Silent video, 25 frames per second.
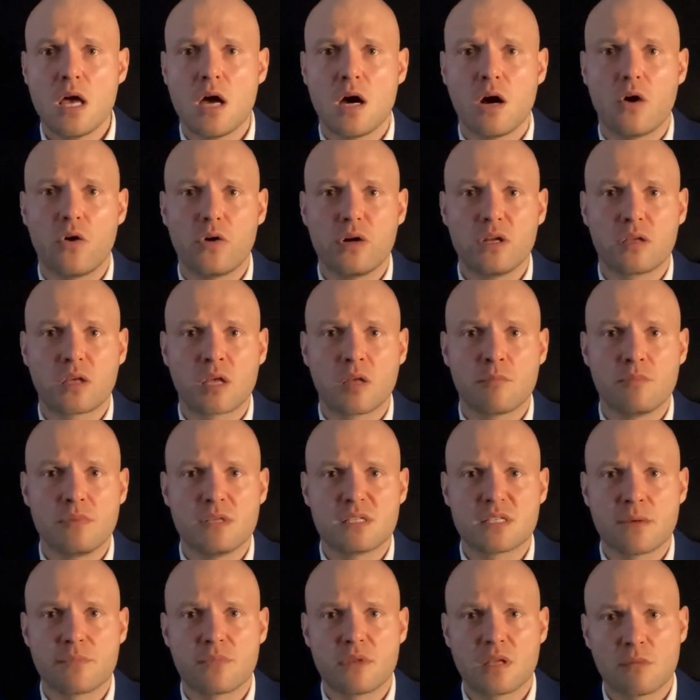Or it can be
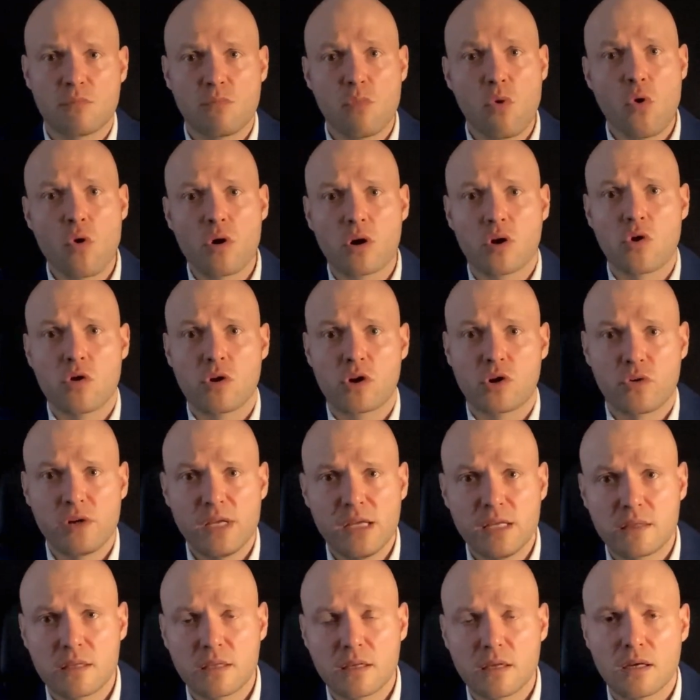something more
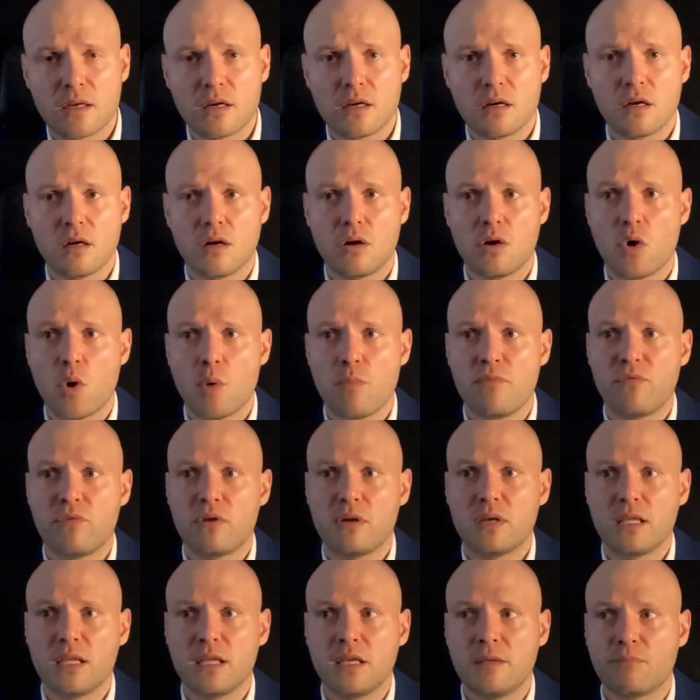concrete,
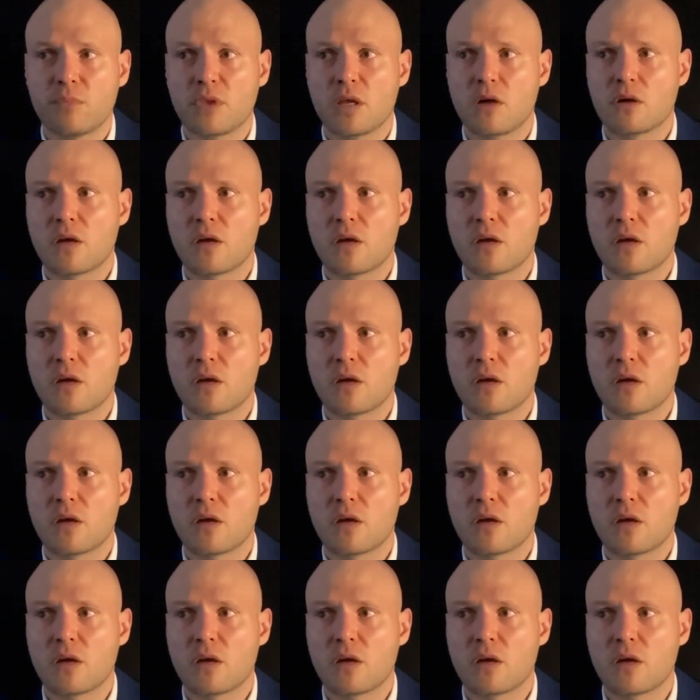hopefully.